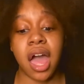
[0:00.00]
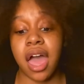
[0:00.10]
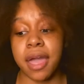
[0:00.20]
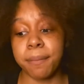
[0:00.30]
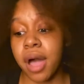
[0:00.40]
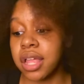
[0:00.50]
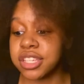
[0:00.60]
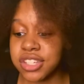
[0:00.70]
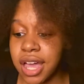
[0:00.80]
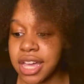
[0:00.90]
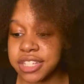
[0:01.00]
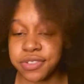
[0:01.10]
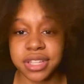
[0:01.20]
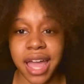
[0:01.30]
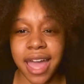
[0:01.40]
I apologize for
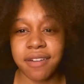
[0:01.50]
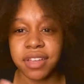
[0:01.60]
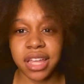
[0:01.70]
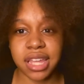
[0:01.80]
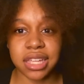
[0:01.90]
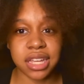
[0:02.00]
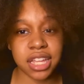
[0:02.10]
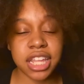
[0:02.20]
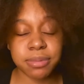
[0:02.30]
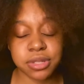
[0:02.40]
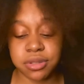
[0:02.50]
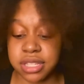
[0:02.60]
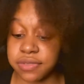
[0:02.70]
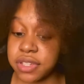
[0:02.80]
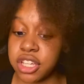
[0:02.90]
not having a lot of clips, so
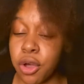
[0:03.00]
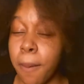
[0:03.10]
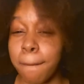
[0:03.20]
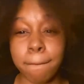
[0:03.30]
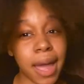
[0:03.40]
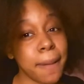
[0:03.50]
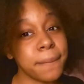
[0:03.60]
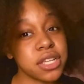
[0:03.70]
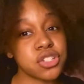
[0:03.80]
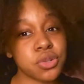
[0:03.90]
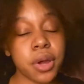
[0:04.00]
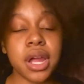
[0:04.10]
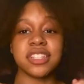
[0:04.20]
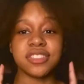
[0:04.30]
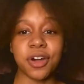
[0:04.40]
this video might be
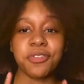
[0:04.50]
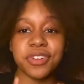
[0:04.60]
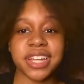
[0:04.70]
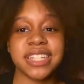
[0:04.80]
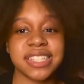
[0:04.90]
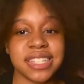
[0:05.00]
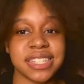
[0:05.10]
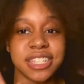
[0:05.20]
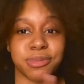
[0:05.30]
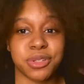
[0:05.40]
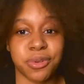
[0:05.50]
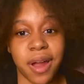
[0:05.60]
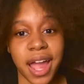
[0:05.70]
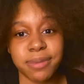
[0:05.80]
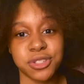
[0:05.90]
short. Don't forget to
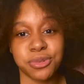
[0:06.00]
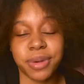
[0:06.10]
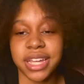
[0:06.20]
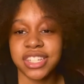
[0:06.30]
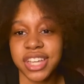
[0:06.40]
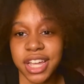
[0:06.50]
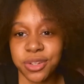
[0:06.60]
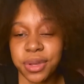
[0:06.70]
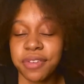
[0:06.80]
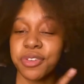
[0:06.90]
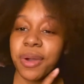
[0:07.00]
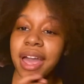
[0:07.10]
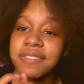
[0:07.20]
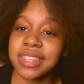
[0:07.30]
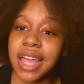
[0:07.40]
subscribe to my channel if you
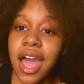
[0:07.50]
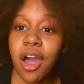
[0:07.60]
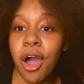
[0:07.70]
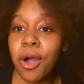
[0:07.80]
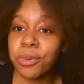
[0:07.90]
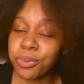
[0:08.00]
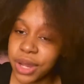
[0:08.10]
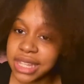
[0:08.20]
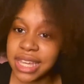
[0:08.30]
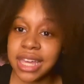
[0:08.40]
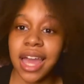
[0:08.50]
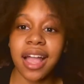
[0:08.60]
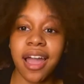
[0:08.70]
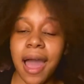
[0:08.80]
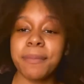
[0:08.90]
have not already.
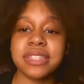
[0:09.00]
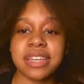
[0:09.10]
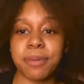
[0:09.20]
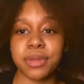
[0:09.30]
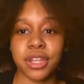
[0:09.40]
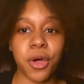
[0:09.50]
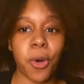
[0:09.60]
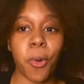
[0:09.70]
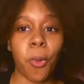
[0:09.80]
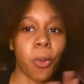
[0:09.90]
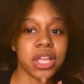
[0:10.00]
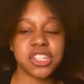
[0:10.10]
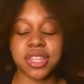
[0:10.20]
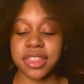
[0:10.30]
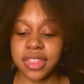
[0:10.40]
Comment down below what
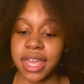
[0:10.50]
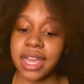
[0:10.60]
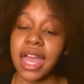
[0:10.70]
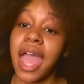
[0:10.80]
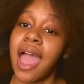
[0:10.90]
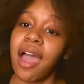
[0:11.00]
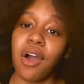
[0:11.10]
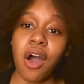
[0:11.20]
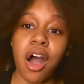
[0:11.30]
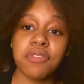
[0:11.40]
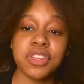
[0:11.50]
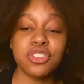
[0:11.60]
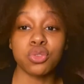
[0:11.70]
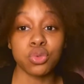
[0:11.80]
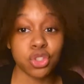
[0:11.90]
you think. How
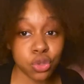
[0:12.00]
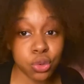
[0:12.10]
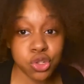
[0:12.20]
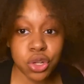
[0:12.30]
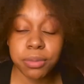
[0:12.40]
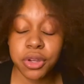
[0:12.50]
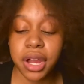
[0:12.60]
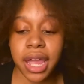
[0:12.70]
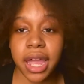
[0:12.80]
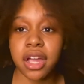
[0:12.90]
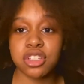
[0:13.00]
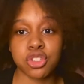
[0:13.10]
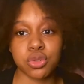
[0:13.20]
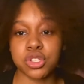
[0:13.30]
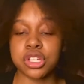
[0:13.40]
often do you trim your hair? Do
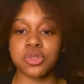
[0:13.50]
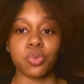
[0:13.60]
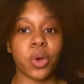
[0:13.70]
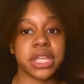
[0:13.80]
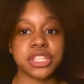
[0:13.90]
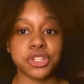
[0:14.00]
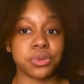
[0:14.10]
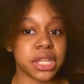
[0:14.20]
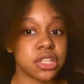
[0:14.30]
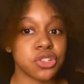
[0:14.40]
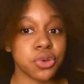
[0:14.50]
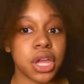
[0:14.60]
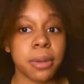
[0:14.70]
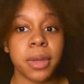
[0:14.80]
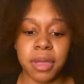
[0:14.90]
you just wait till you need a
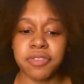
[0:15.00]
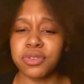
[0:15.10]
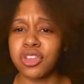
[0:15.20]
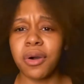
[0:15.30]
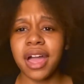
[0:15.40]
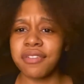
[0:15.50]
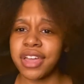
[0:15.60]
trim? If you don't have